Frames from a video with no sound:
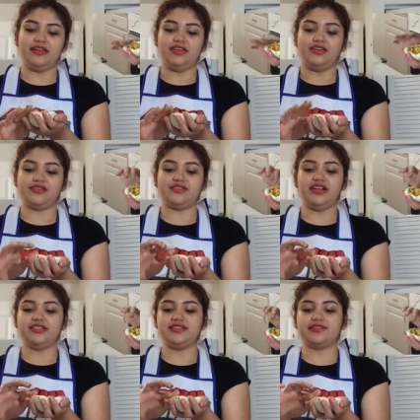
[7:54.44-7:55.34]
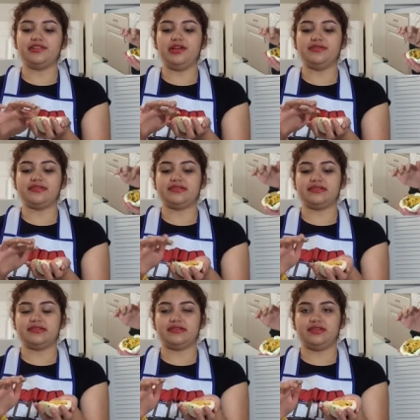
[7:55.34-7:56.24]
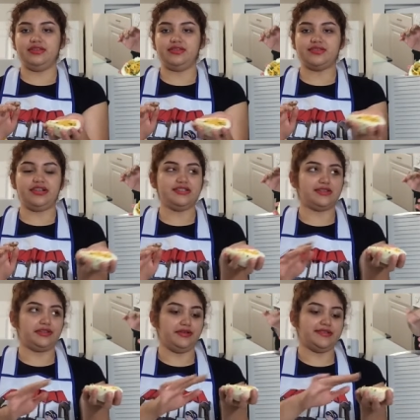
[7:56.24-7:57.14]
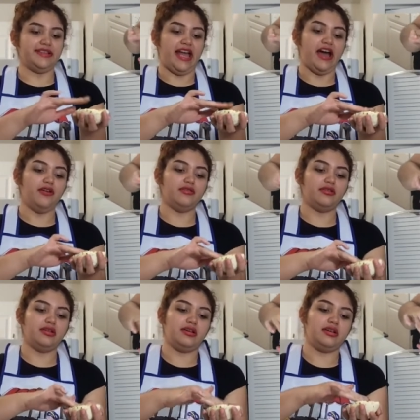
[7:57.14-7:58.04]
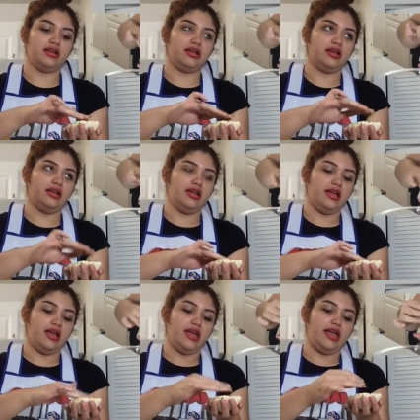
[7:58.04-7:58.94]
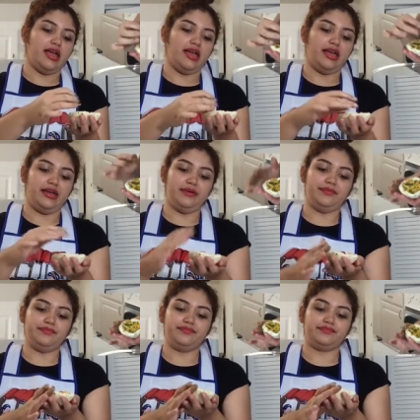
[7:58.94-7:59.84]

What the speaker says: You start to close it out, and